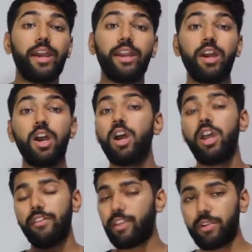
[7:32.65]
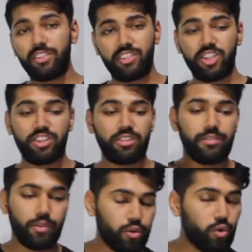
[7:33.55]
And if you have any suggestions,
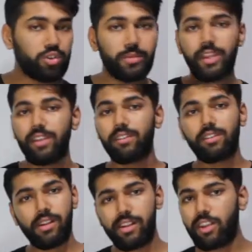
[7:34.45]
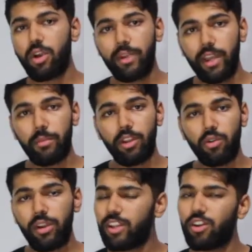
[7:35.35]
if you want to talk to me, comment down
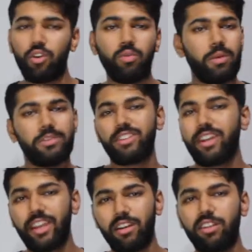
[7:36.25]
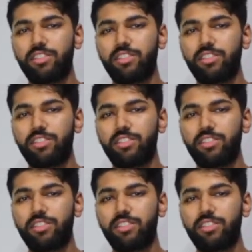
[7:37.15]
below. And you know, I'm just signing out.